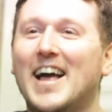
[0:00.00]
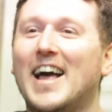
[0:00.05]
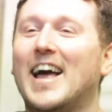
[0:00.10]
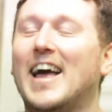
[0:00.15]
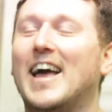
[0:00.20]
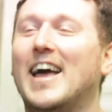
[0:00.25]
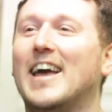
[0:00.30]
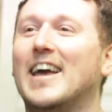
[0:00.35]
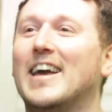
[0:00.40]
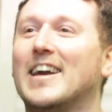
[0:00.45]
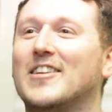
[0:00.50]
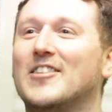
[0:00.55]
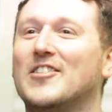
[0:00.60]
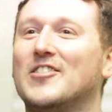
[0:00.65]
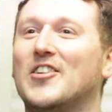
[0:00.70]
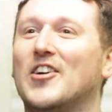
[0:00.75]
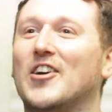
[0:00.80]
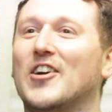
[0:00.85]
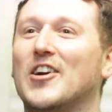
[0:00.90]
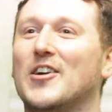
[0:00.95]

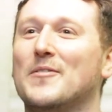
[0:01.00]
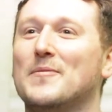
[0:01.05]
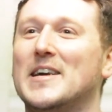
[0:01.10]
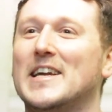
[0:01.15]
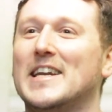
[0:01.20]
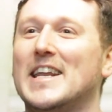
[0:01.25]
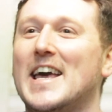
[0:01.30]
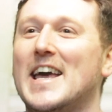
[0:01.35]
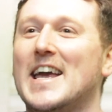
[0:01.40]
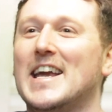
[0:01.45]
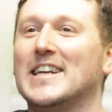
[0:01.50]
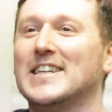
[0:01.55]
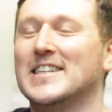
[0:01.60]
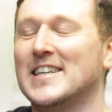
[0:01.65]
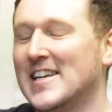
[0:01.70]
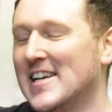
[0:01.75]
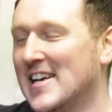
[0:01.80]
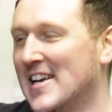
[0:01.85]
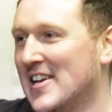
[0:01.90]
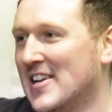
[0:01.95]
exterminate,
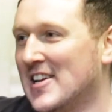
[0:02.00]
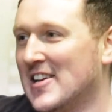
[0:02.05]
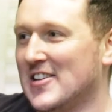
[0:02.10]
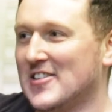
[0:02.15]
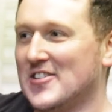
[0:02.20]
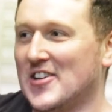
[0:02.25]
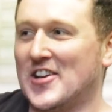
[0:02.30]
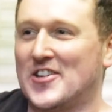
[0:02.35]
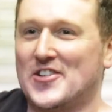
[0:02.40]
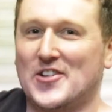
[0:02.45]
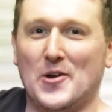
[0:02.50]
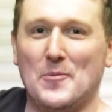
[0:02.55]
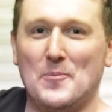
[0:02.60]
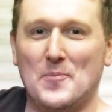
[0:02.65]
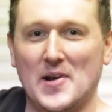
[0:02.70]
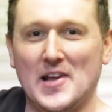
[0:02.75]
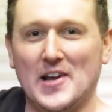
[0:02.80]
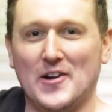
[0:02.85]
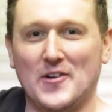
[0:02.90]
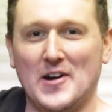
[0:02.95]
just to
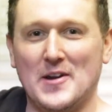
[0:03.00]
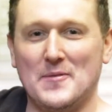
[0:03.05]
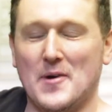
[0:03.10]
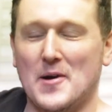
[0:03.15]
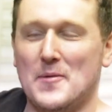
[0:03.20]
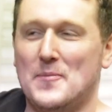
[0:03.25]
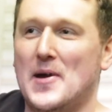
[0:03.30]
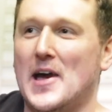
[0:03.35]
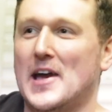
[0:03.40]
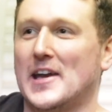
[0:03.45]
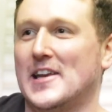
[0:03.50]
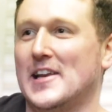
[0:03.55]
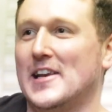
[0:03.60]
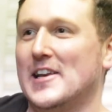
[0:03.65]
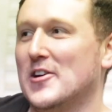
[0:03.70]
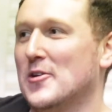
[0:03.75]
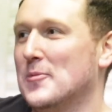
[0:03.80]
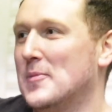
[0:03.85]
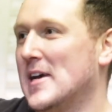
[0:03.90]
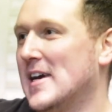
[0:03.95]
obliterate my pec a
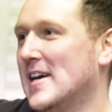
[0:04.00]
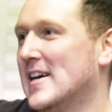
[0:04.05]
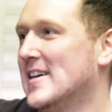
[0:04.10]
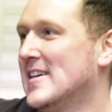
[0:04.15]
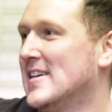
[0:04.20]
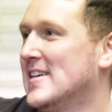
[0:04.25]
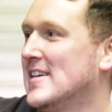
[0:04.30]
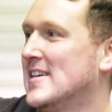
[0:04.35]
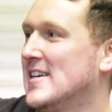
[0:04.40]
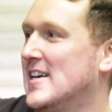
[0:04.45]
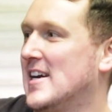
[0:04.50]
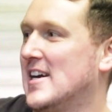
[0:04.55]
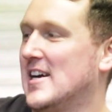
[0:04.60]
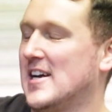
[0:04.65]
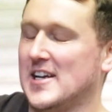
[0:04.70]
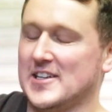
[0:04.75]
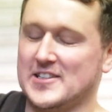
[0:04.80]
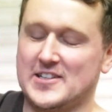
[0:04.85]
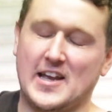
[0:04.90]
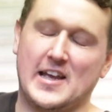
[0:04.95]
little bit
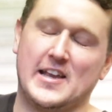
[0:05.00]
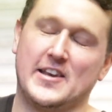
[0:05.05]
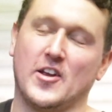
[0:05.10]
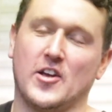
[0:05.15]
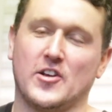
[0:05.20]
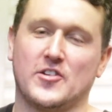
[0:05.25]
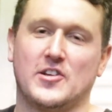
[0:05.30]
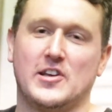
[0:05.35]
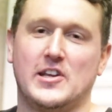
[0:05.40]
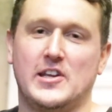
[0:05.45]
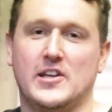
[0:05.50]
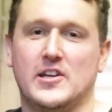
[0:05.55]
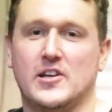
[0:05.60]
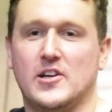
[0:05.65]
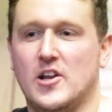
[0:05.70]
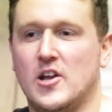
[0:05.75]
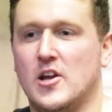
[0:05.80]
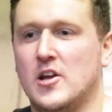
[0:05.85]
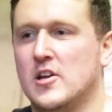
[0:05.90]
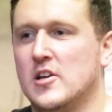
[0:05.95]
and get it nicely
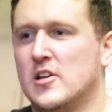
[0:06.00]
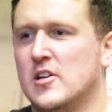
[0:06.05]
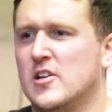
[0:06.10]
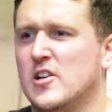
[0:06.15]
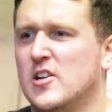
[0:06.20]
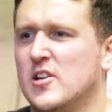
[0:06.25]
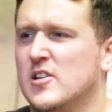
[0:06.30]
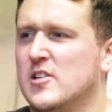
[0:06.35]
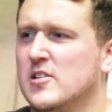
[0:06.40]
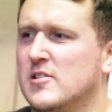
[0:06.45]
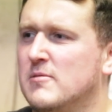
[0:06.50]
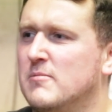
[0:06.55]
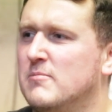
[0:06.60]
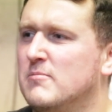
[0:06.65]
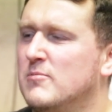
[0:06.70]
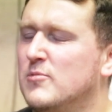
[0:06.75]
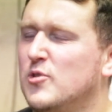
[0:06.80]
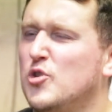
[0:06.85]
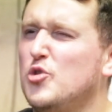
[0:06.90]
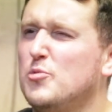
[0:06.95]

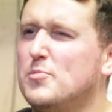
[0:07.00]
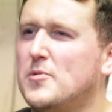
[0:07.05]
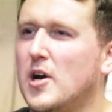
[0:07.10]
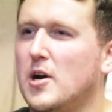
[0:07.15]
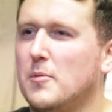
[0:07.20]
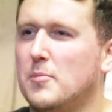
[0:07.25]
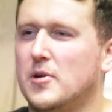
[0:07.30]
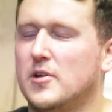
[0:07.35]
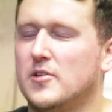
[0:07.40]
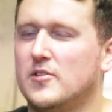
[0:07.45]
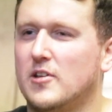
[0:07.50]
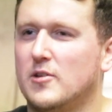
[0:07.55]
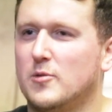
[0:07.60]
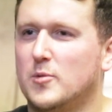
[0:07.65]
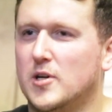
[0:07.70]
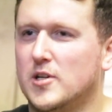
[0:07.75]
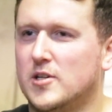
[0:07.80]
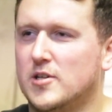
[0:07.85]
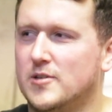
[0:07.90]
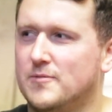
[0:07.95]
lubed up. Is that the
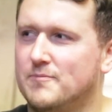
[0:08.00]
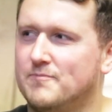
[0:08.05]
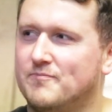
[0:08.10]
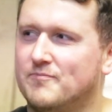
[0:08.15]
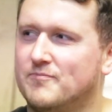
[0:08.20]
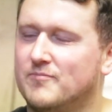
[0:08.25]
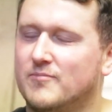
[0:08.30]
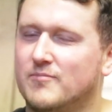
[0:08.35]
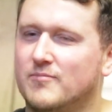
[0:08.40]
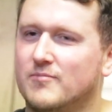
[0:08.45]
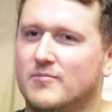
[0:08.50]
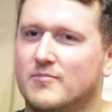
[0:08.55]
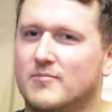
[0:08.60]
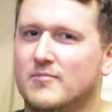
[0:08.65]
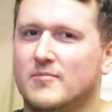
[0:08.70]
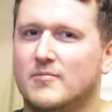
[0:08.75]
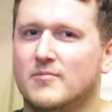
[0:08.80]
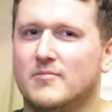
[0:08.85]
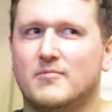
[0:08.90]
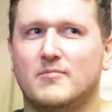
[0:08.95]
word?
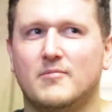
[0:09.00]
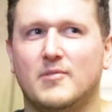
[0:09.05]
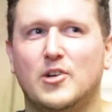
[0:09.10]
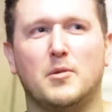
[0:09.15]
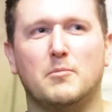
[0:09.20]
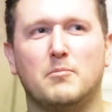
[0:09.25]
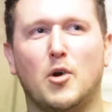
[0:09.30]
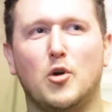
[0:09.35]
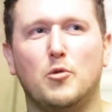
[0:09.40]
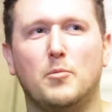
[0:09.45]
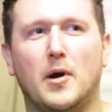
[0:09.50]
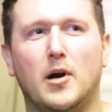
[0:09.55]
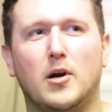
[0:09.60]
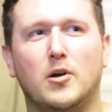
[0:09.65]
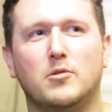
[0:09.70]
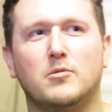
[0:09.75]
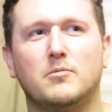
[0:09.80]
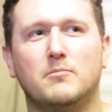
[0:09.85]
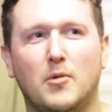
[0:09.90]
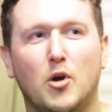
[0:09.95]

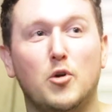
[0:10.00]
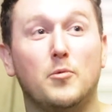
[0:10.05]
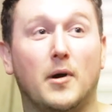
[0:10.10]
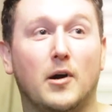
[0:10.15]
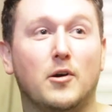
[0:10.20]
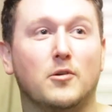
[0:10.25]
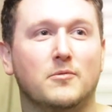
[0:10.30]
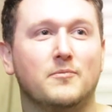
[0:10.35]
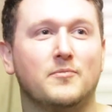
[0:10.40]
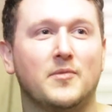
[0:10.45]
Mobile.